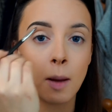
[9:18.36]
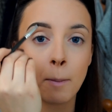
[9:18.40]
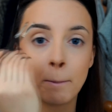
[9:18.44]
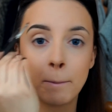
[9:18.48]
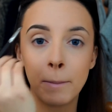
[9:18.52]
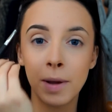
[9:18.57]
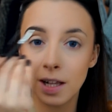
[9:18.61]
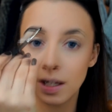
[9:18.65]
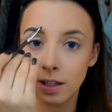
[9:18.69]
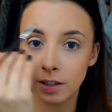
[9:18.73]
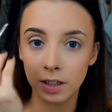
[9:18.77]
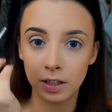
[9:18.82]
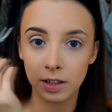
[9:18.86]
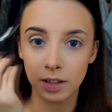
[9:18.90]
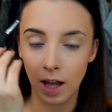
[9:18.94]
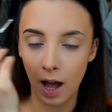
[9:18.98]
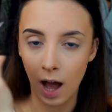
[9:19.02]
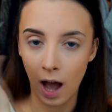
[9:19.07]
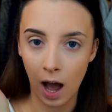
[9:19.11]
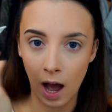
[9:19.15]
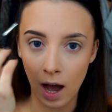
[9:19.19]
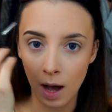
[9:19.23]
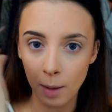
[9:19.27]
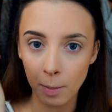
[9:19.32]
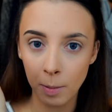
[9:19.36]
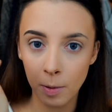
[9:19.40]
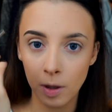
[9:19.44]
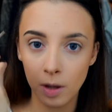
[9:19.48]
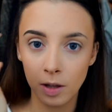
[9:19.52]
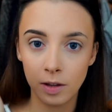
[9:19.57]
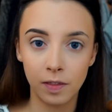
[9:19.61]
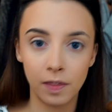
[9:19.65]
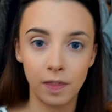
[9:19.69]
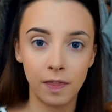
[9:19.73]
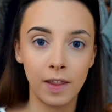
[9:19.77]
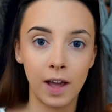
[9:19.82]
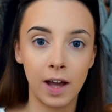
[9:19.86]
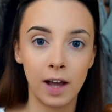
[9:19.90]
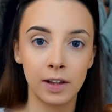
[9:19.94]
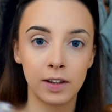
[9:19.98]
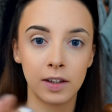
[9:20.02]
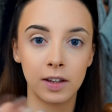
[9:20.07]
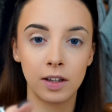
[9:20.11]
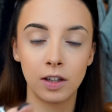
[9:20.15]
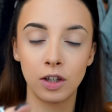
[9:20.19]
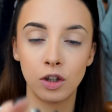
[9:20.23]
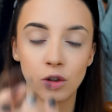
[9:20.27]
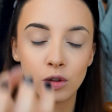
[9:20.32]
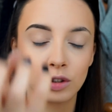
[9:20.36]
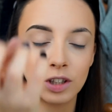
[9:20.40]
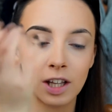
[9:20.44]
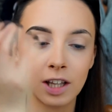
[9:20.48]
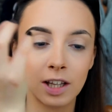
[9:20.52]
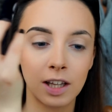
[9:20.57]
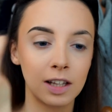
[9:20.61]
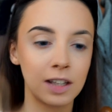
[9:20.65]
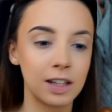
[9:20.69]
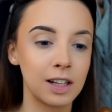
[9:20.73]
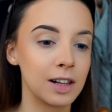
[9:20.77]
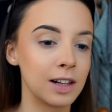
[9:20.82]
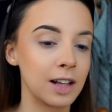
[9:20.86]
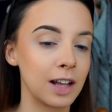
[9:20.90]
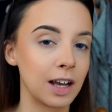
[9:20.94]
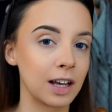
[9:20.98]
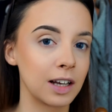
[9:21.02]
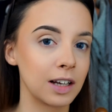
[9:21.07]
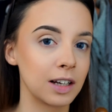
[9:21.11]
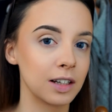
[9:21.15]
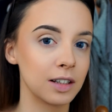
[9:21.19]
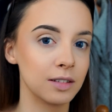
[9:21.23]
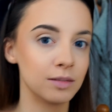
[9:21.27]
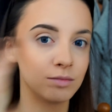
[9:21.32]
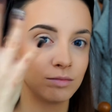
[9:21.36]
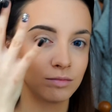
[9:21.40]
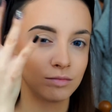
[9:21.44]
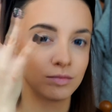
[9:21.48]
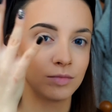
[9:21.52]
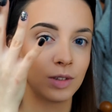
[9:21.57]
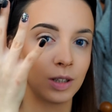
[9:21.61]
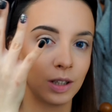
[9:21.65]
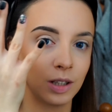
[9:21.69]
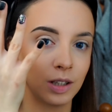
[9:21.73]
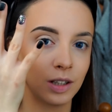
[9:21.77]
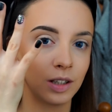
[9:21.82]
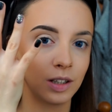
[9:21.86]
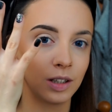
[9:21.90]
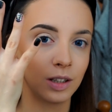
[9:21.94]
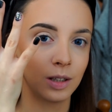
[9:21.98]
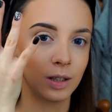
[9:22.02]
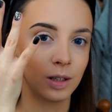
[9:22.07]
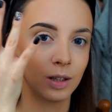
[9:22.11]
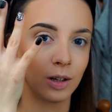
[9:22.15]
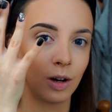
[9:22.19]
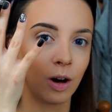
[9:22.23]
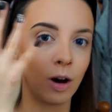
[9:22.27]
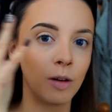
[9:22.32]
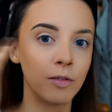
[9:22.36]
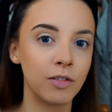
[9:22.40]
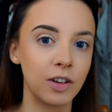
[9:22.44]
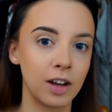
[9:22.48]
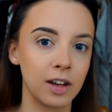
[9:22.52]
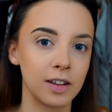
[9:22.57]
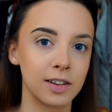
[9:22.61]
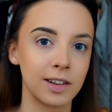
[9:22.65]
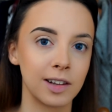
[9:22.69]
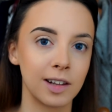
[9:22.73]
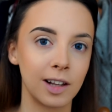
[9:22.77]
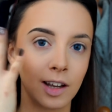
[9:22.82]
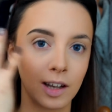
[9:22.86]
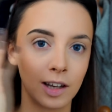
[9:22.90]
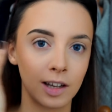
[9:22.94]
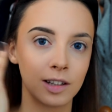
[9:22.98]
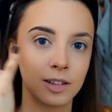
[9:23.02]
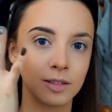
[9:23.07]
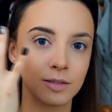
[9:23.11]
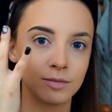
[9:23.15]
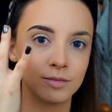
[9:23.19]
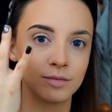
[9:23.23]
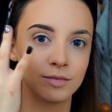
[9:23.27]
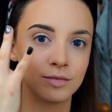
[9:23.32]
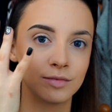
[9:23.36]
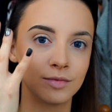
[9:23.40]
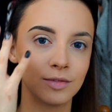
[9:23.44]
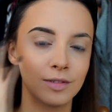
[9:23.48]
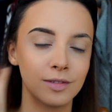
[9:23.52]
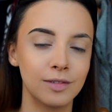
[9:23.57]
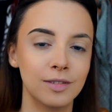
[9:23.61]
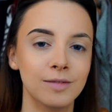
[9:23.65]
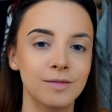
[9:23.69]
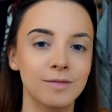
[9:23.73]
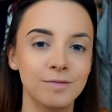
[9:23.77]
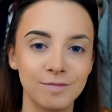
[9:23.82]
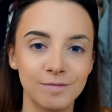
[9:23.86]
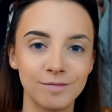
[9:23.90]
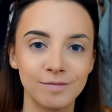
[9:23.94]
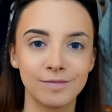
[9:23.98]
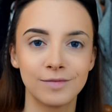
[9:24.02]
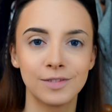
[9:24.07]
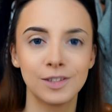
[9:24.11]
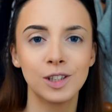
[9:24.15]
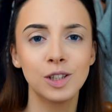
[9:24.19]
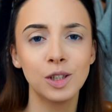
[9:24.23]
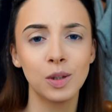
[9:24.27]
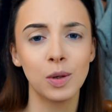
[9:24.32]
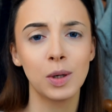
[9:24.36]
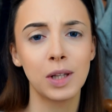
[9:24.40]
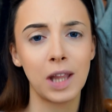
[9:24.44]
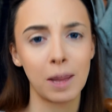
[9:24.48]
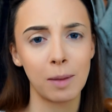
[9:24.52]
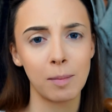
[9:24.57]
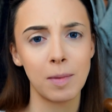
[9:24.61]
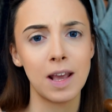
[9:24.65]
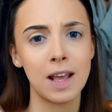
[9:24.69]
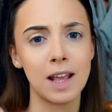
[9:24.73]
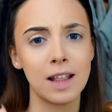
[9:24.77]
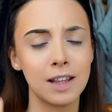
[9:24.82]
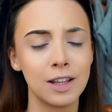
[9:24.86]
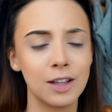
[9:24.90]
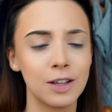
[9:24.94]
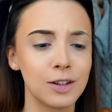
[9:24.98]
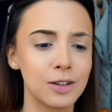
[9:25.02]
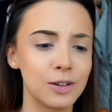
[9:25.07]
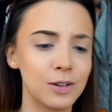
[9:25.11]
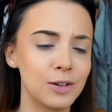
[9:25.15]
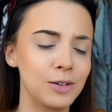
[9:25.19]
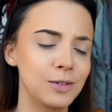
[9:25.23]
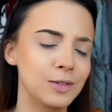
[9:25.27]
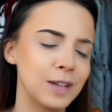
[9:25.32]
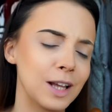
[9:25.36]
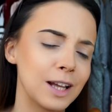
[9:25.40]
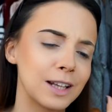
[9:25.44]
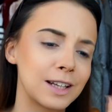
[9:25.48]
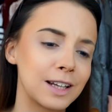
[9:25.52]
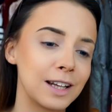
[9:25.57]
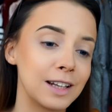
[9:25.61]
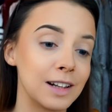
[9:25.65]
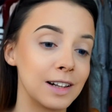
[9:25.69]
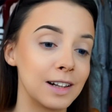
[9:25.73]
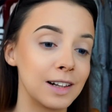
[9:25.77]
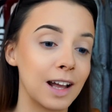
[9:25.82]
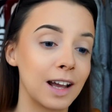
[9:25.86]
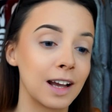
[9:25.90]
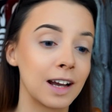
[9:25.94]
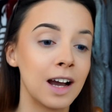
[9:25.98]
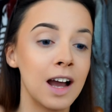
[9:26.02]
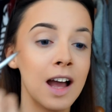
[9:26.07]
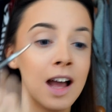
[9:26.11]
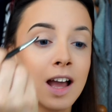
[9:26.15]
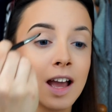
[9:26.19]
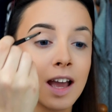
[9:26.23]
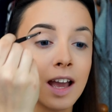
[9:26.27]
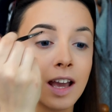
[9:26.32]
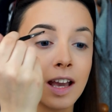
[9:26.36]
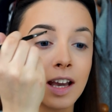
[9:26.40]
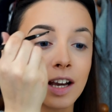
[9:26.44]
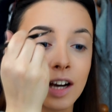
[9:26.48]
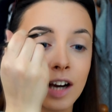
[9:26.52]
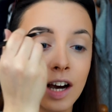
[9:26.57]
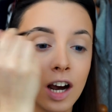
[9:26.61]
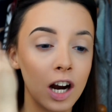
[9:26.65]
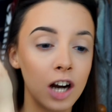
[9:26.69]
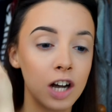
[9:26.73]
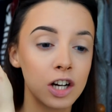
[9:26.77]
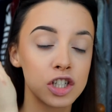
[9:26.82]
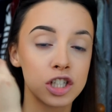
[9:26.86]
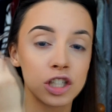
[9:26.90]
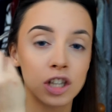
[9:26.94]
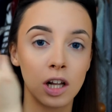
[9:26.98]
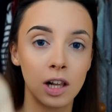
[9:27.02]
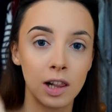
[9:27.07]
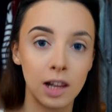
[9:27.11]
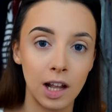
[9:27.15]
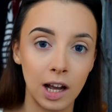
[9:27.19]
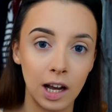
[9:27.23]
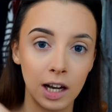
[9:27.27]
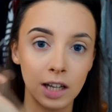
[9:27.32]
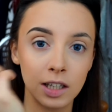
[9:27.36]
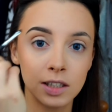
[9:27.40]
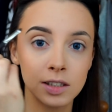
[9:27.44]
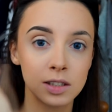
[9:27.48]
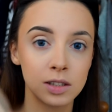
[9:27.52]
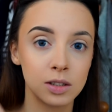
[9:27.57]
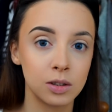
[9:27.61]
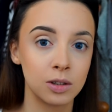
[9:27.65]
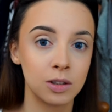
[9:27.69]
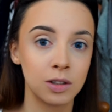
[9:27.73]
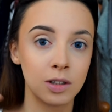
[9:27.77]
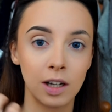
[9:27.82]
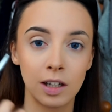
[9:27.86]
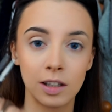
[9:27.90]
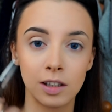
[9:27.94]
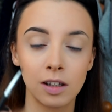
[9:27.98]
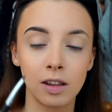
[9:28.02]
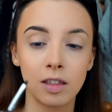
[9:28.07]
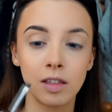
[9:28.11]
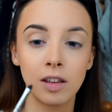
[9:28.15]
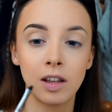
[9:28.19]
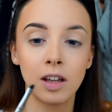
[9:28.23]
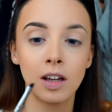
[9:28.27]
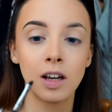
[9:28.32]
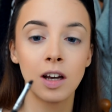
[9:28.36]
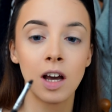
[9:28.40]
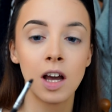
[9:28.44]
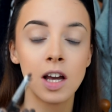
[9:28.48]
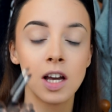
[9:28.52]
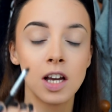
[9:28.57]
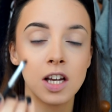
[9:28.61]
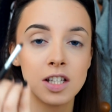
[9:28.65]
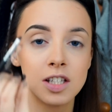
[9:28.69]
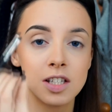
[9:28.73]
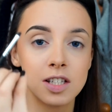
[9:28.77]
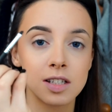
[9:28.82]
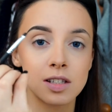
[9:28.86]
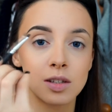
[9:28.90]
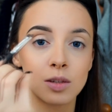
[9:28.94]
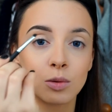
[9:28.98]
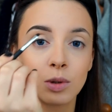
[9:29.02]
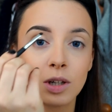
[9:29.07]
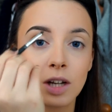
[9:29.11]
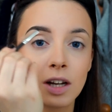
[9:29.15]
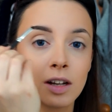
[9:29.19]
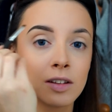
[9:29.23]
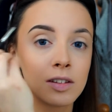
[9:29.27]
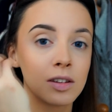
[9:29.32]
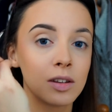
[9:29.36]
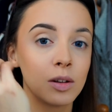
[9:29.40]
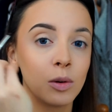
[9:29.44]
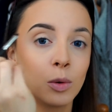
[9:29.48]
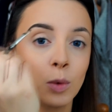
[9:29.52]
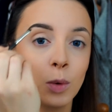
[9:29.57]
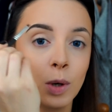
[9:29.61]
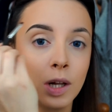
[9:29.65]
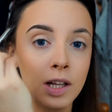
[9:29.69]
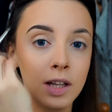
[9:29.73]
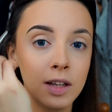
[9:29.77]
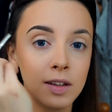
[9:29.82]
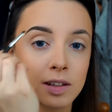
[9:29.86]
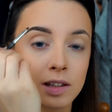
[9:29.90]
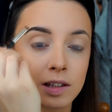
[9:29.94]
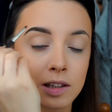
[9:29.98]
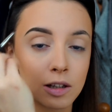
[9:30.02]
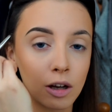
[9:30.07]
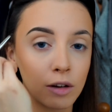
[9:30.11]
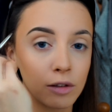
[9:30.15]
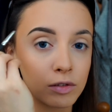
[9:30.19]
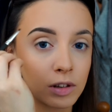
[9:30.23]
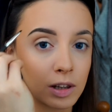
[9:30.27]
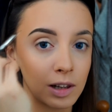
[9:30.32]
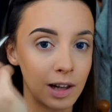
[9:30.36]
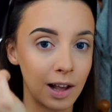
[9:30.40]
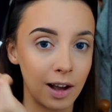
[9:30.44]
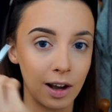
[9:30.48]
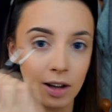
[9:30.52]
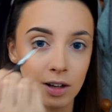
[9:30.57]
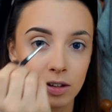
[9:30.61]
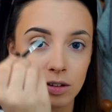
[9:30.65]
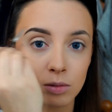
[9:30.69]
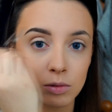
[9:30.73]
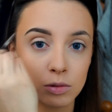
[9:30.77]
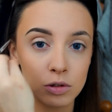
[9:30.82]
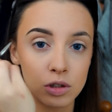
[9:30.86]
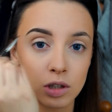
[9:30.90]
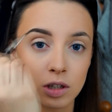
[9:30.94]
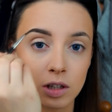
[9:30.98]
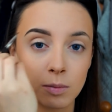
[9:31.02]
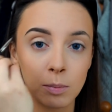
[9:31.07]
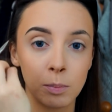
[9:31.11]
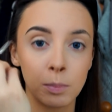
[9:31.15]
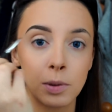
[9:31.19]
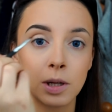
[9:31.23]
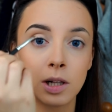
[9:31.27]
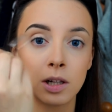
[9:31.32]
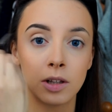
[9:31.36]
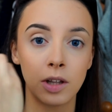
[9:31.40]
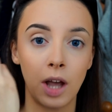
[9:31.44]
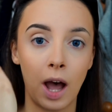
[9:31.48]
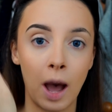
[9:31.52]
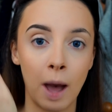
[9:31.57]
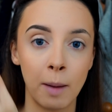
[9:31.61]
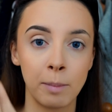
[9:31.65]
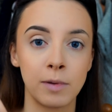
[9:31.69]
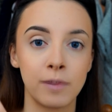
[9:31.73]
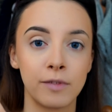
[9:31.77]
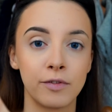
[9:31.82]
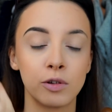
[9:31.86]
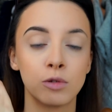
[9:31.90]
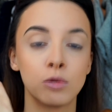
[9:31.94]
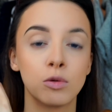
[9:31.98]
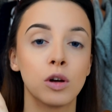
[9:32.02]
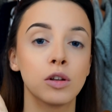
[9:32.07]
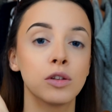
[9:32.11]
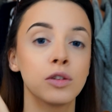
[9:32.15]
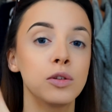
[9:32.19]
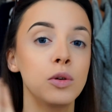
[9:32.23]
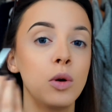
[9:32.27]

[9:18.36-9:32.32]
build it up. You're not getting like obvious, like, you know what I mean, you're not getting like a harsh lines or anything. It just creates really soft lines which you can build up if you want